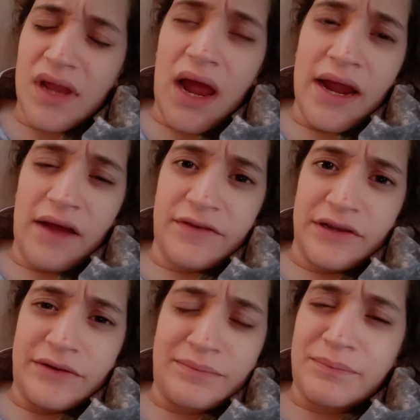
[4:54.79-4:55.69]
have
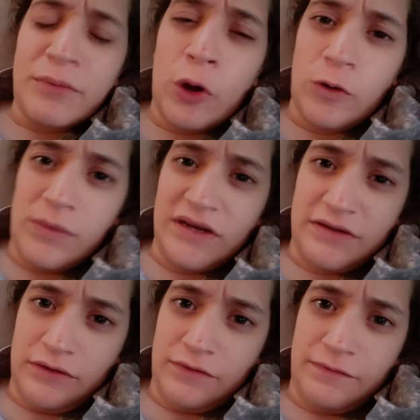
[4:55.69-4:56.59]
to poke
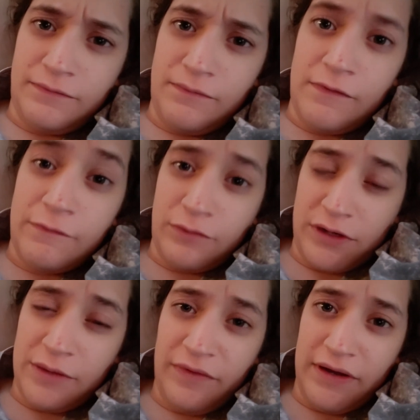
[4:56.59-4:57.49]
myself 4
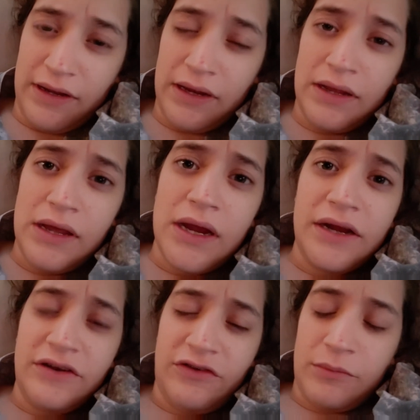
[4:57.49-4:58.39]
times a day
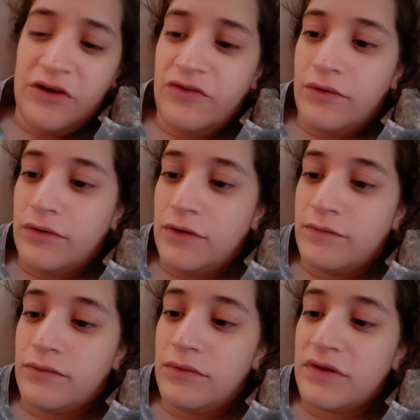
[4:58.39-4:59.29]
to check my sugar
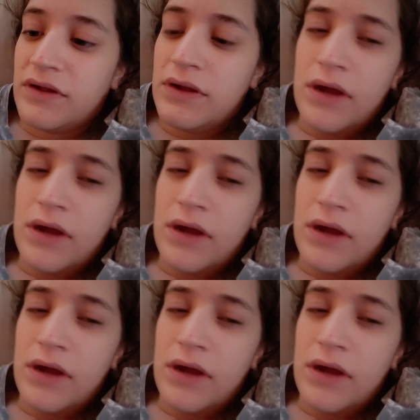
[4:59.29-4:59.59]
levels.